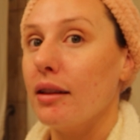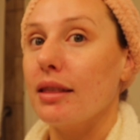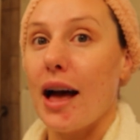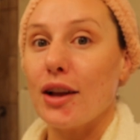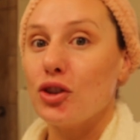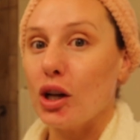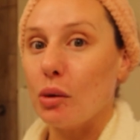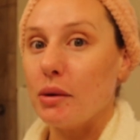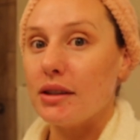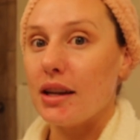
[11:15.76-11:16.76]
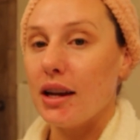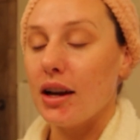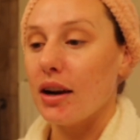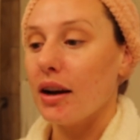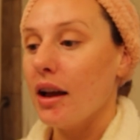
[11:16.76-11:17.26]
Last year when we stayed
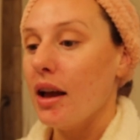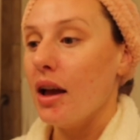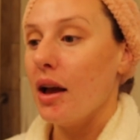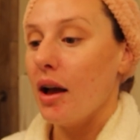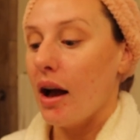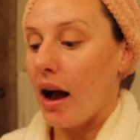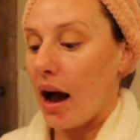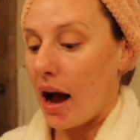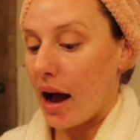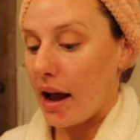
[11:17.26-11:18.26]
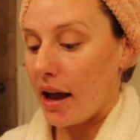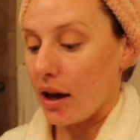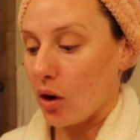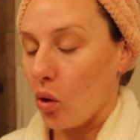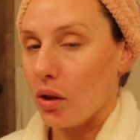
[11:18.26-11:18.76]
here, I
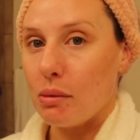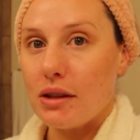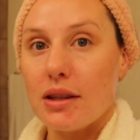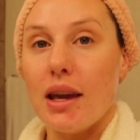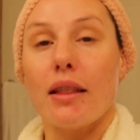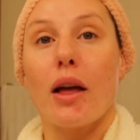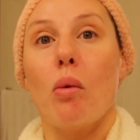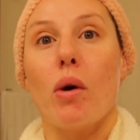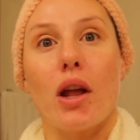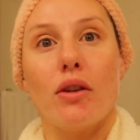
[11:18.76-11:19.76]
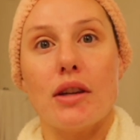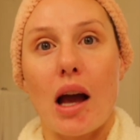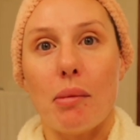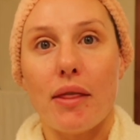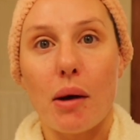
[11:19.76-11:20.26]
had only been skiing like one other
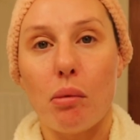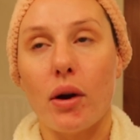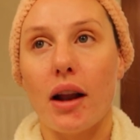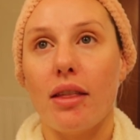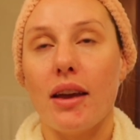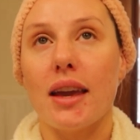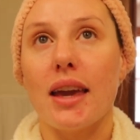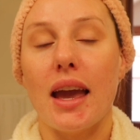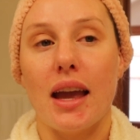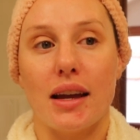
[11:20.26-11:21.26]
time at that point, I think,